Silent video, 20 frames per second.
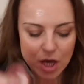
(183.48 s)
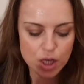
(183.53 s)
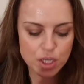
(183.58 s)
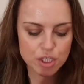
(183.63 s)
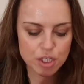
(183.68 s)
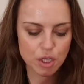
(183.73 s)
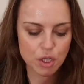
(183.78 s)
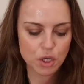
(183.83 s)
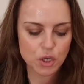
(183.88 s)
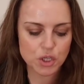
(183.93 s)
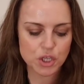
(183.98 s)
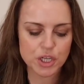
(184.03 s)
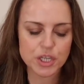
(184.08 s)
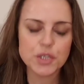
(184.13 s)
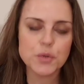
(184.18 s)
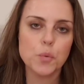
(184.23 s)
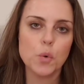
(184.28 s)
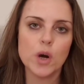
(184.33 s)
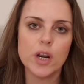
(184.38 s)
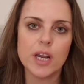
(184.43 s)
So you
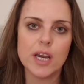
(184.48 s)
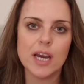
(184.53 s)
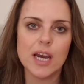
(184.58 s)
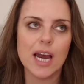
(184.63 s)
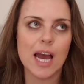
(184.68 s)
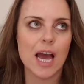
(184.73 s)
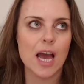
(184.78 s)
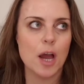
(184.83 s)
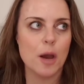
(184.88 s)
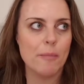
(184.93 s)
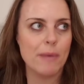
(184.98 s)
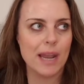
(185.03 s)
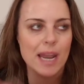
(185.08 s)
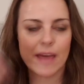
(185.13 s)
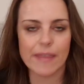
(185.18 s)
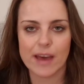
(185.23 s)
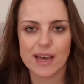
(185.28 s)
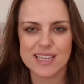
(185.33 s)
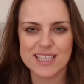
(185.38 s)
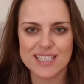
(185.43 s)
just want to
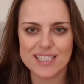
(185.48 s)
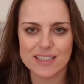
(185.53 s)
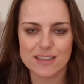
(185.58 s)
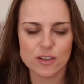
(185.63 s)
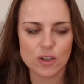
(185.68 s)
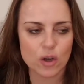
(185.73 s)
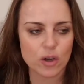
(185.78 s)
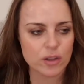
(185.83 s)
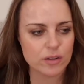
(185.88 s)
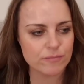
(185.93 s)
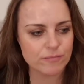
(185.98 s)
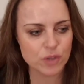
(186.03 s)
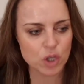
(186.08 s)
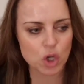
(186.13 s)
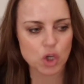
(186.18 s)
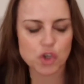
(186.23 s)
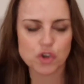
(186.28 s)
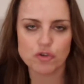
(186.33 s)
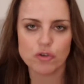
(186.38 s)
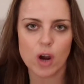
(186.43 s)
let that,
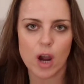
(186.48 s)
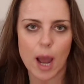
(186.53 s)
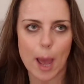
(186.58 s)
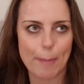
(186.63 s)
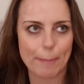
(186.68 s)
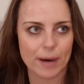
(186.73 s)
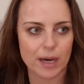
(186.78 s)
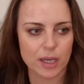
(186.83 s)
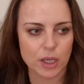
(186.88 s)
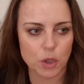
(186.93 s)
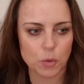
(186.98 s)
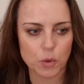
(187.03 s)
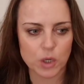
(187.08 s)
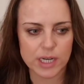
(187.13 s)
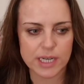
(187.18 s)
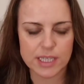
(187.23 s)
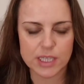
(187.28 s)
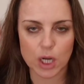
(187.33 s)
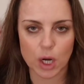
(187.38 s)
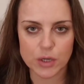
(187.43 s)
not dry, but you want
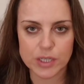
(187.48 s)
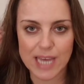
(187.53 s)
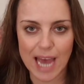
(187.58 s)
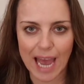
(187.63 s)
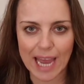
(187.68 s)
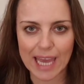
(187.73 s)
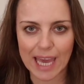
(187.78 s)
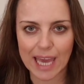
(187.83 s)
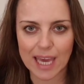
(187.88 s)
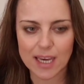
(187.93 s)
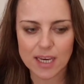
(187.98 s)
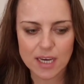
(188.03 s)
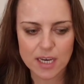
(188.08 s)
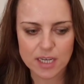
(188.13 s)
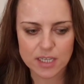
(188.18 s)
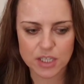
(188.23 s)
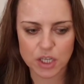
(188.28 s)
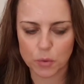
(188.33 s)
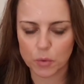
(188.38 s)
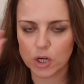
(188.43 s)
it to go tacky.
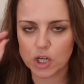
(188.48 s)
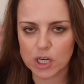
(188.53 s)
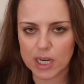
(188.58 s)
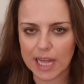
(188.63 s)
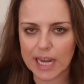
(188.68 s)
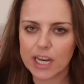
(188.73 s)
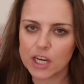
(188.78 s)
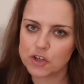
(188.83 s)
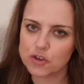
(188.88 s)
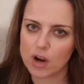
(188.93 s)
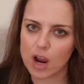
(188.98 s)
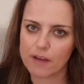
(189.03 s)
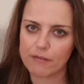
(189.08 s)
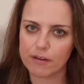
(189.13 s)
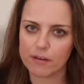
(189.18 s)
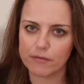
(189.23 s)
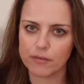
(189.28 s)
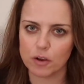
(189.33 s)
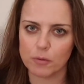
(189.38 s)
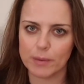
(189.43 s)
So you want to let it dry for
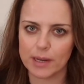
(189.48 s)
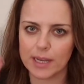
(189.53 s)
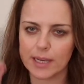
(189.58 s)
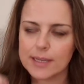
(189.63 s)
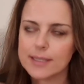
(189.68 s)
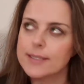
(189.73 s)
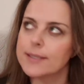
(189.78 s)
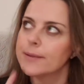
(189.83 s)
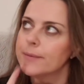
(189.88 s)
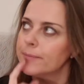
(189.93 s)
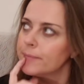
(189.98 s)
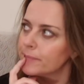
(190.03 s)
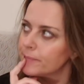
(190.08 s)
a few minutes.